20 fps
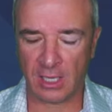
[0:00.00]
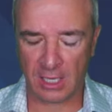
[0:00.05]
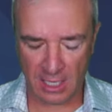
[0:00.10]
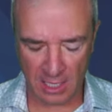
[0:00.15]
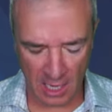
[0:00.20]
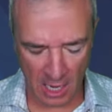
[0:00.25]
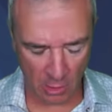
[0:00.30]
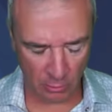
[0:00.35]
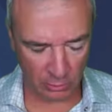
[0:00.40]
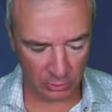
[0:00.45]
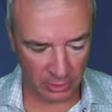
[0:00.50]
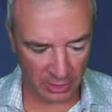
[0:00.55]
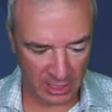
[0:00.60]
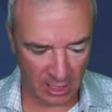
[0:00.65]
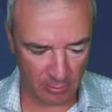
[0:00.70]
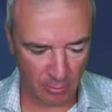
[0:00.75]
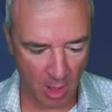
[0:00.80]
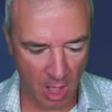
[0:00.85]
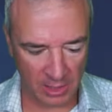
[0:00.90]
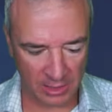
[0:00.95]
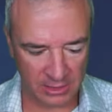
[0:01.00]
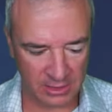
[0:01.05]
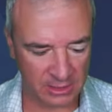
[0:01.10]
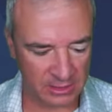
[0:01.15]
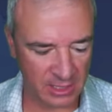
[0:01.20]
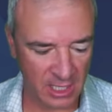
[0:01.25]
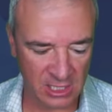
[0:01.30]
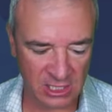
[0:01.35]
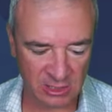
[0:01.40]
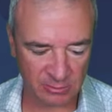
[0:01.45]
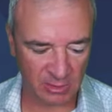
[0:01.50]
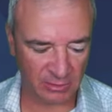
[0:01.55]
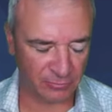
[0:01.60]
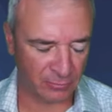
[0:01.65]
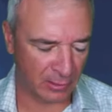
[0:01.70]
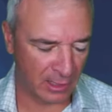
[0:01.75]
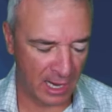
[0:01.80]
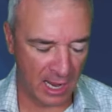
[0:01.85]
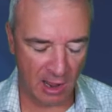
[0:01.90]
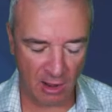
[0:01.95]
uh, I will look at monetization, but
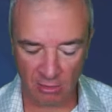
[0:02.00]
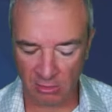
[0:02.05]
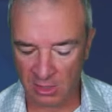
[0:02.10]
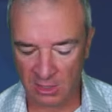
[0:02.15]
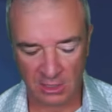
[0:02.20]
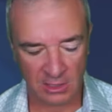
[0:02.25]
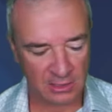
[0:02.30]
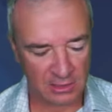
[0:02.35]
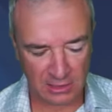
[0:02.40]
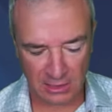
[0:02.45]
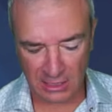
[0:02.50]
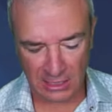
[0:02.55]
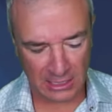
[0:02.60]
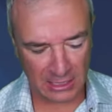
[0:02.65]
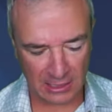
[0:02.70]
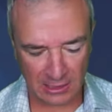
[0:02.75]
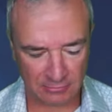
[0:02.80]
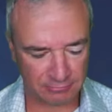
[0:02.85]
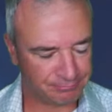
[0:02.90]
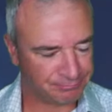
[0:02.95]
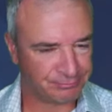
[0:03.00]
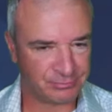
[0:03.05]
for now, uh,